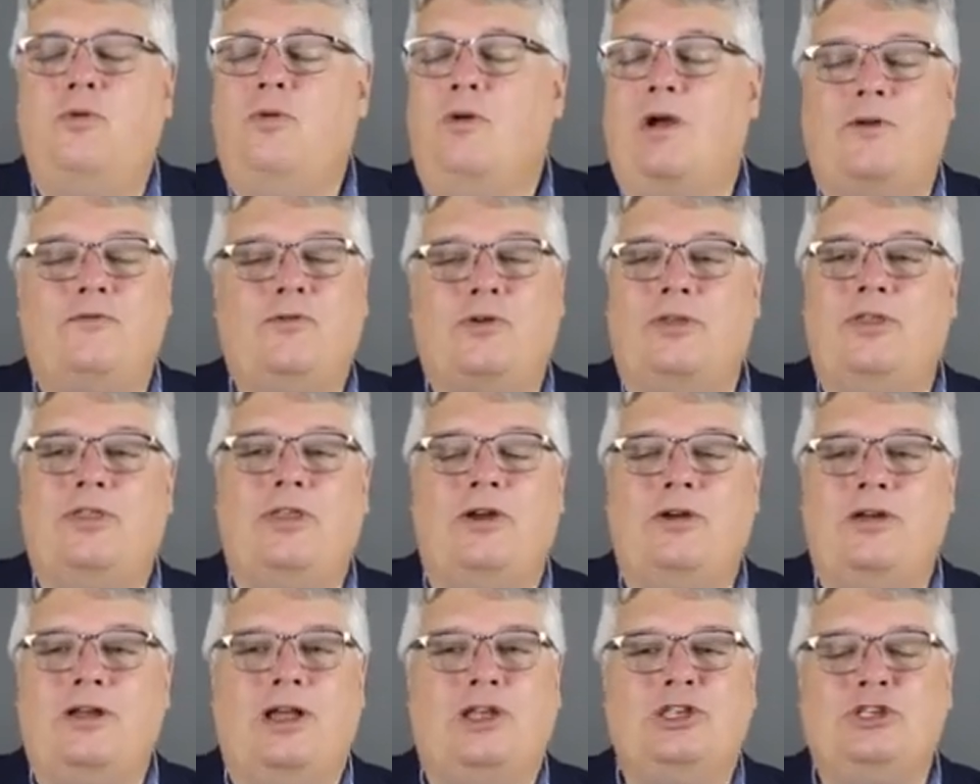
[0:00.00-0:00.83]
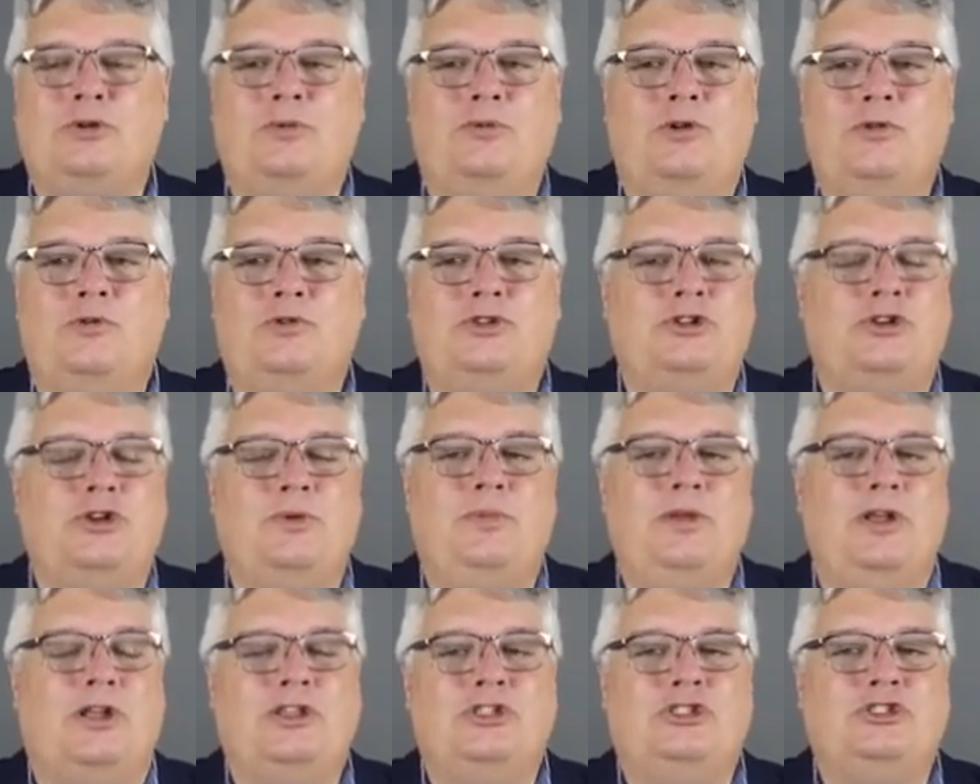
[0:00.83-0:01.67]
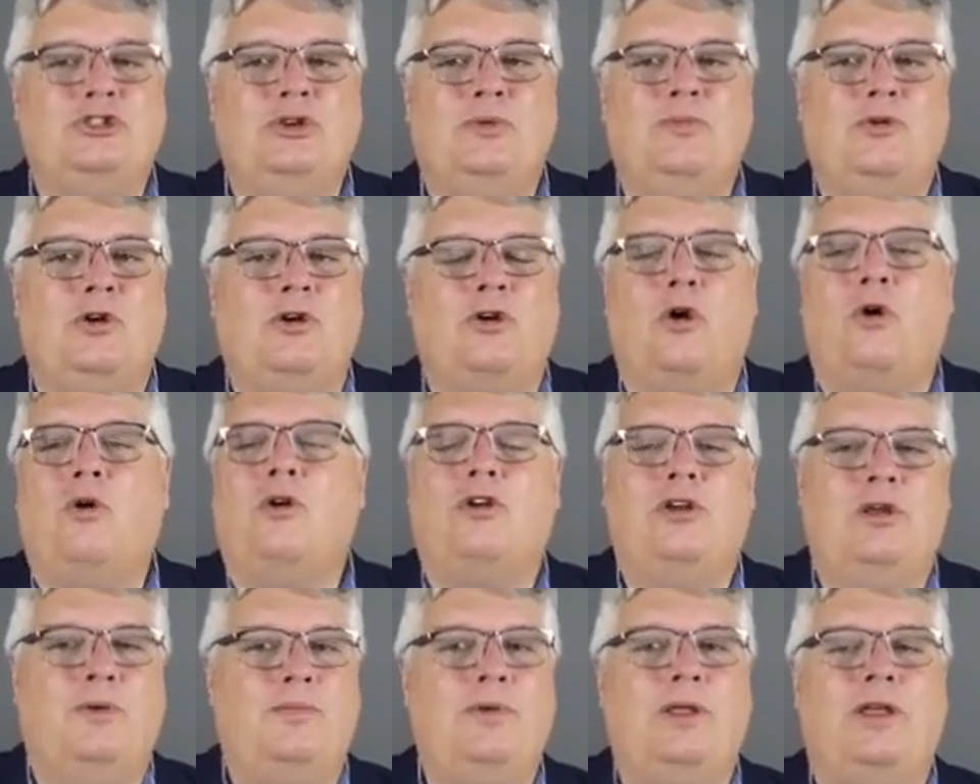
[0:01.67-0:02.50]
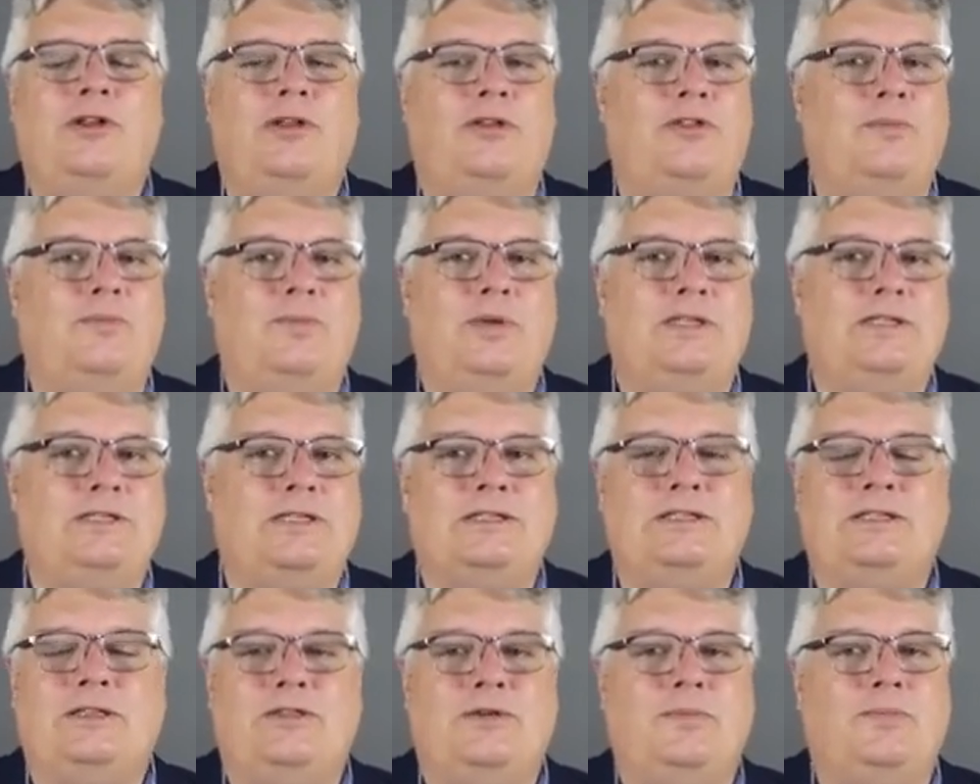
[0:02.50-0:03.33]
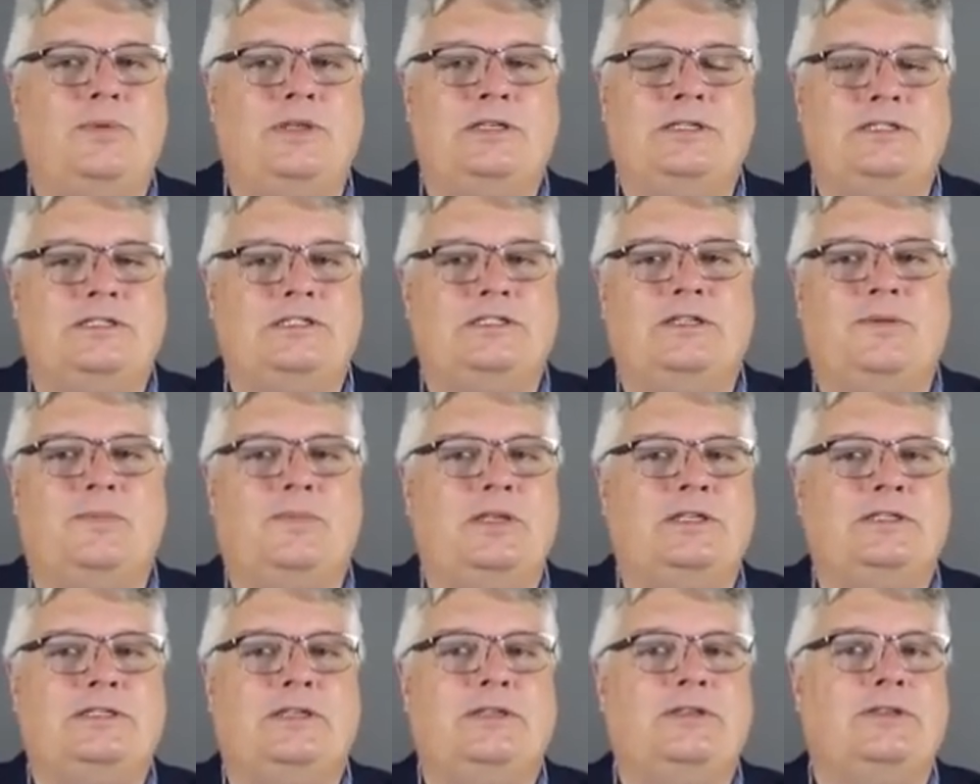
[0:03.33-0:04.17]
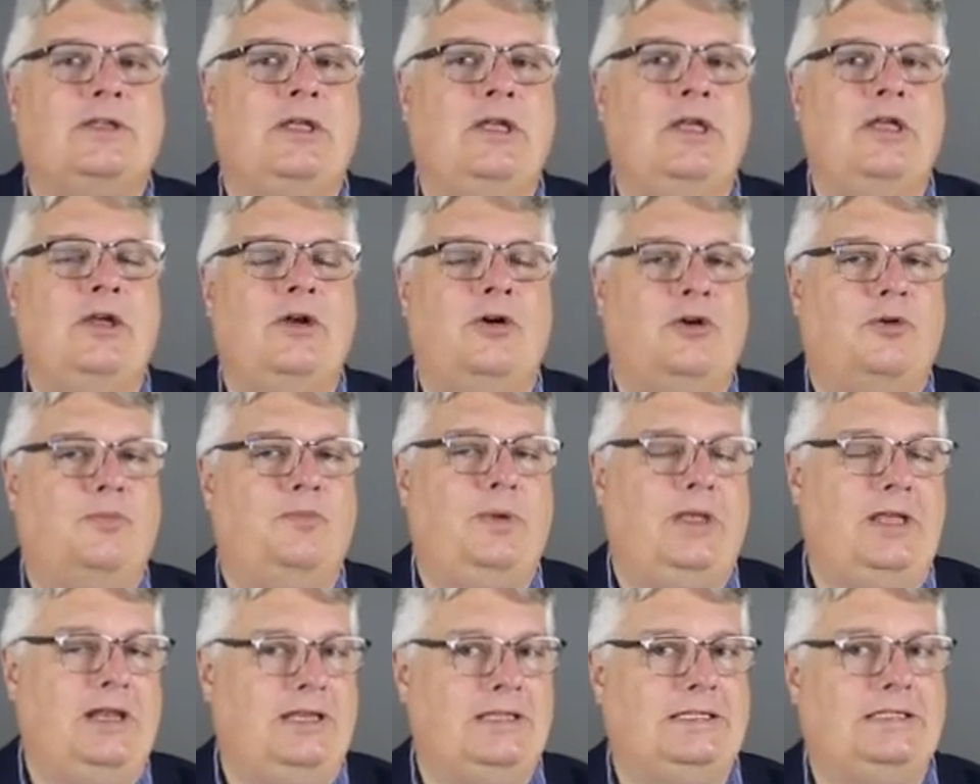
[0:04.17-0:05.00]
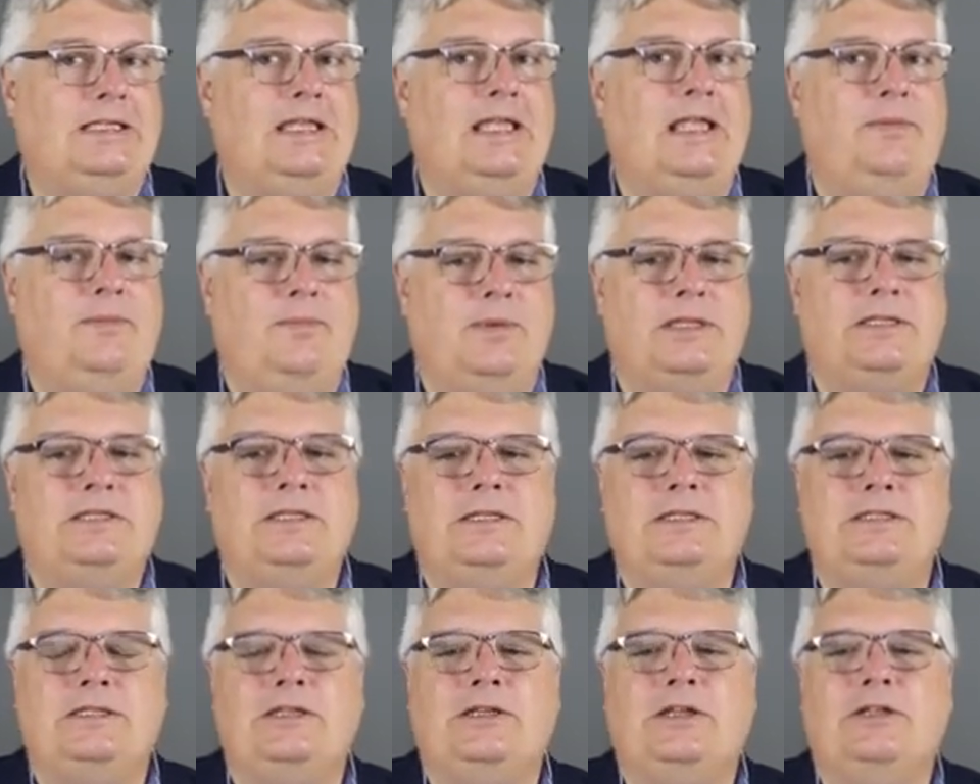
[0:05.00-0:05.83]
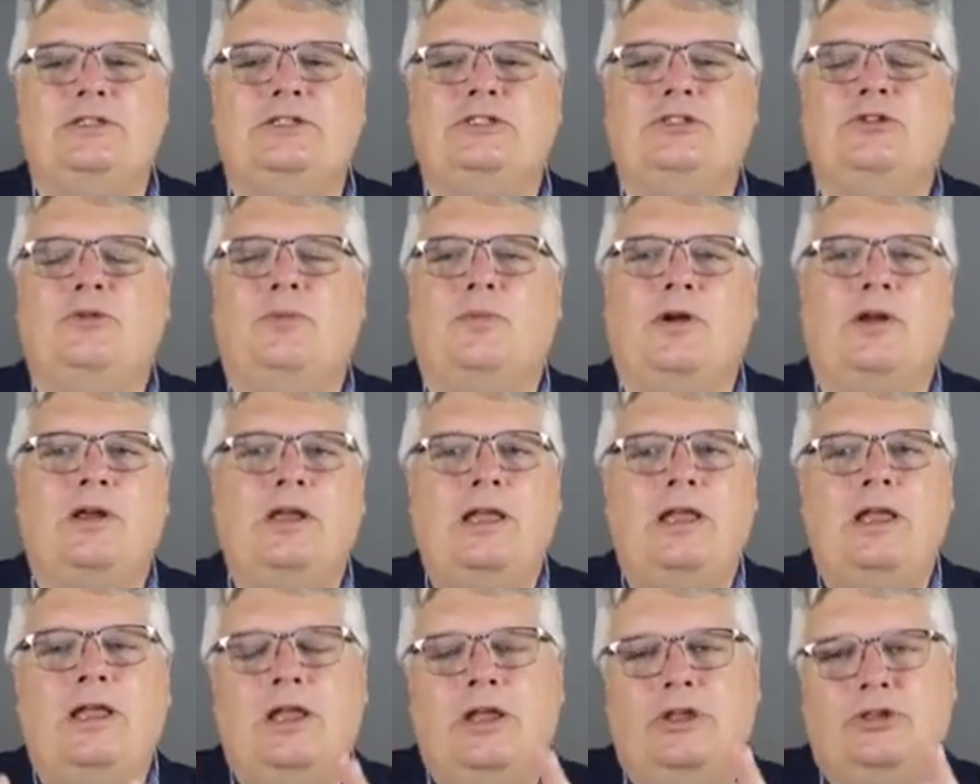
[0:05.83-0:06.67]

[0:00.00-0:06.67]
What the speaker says: whoever their customer, which could be a consumer or it could be another business, either business to business or B2C, business to consumer.